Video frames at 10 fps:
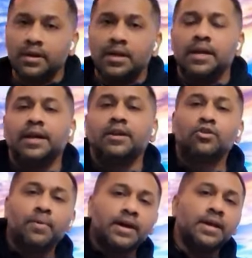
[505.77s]
in
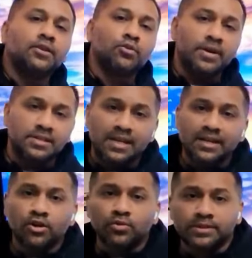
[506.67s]
Dubai Silicon
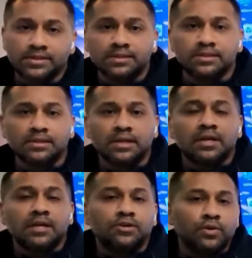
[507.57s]
Oasis,
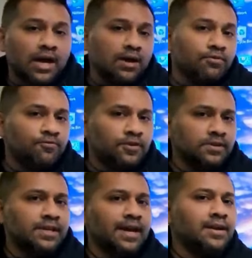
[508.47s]
to have a
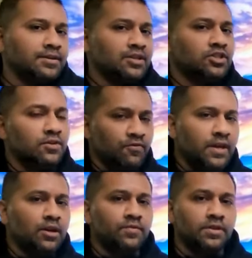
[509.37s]
first-hand touch and feel of
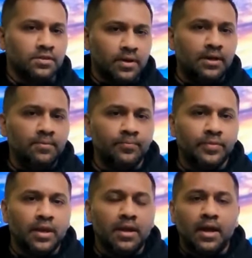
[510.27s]
the screen,
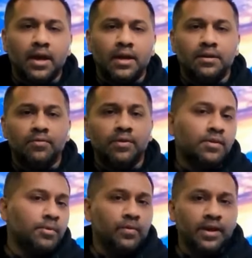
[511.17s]
and we will be
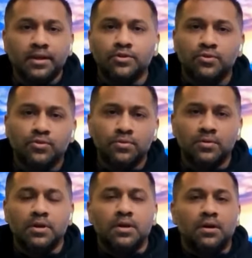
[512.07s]
waiting to
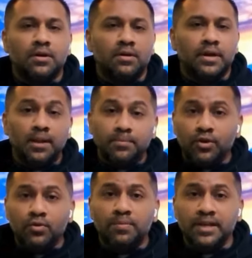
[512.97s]
help you
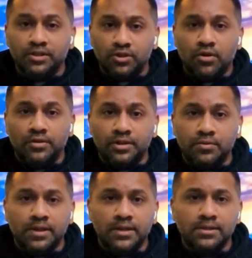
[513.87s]
place your orders with
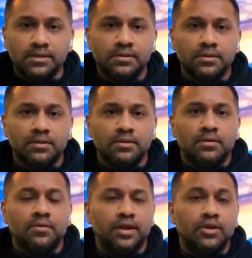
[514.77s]
us.
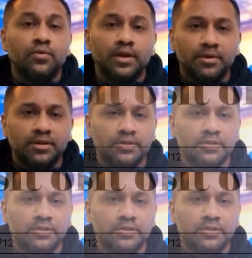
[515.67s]
Thank you very much.